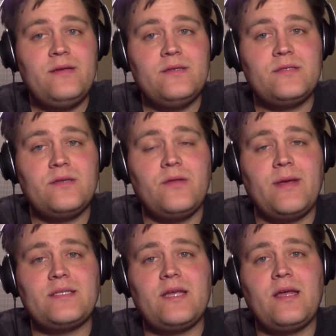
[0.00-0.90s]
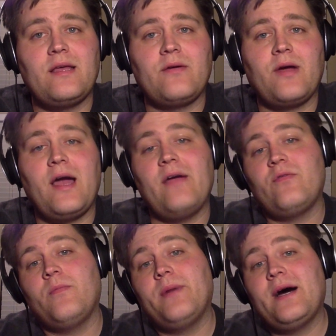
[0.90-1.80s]
So you may say, I have
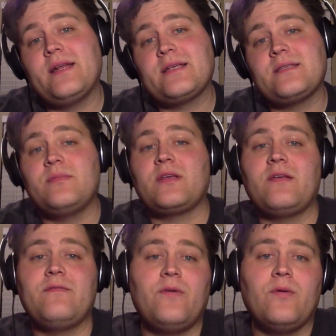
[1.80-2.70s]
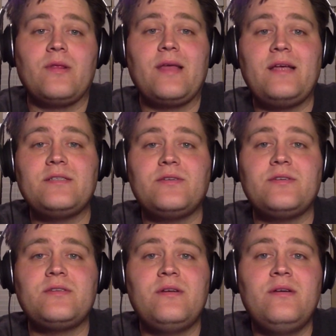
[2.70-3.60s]
robotics, I'm looking for
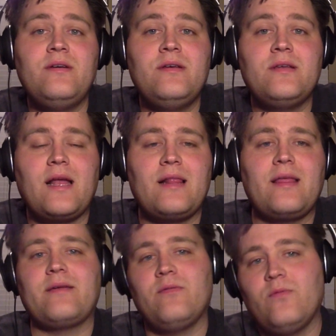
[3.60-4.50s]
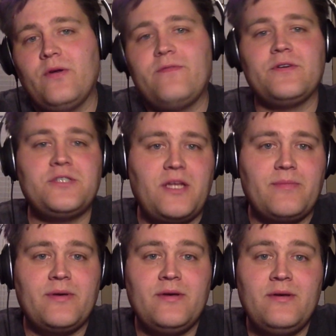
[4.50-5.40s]
lasers, kind of like wood for
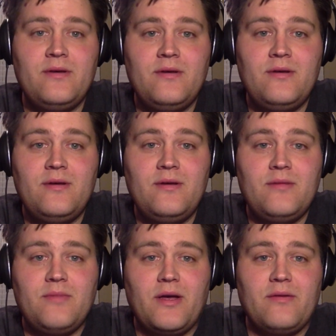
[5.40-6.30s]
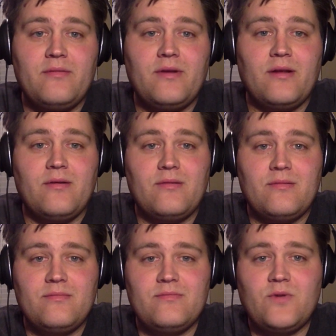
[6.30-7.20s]
sheep, but,
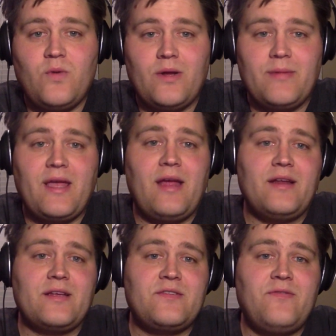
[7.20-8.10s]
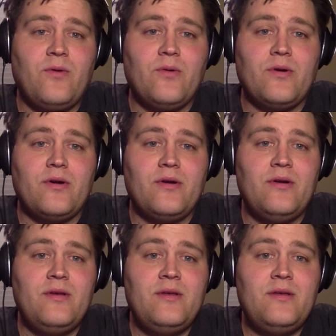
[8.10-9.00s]
quantum mechanics for
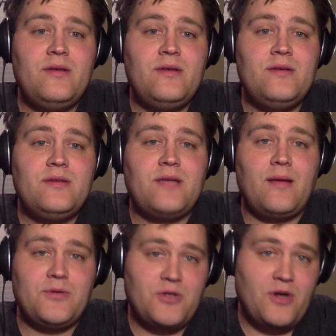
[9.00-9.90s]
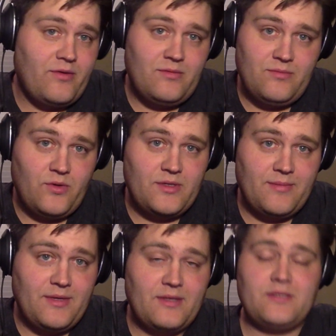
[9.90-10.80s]
time travel or
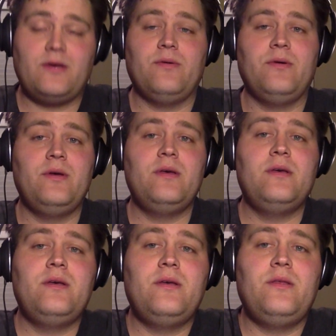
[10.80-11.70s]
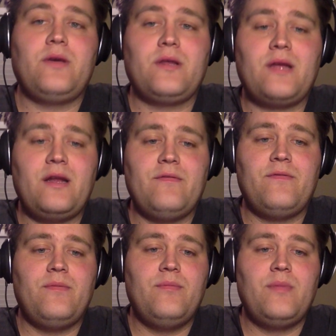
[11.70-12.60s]
something. So you can kind
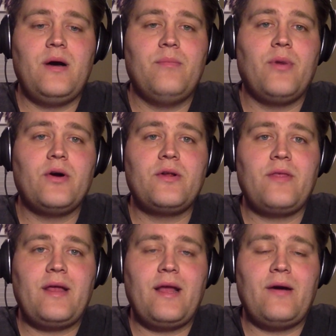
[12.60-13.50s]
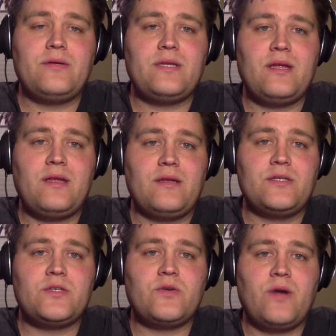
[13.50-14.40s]
of barter that out and
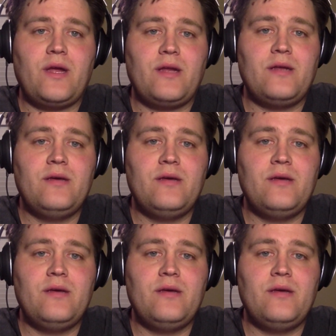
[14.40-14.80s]
trade,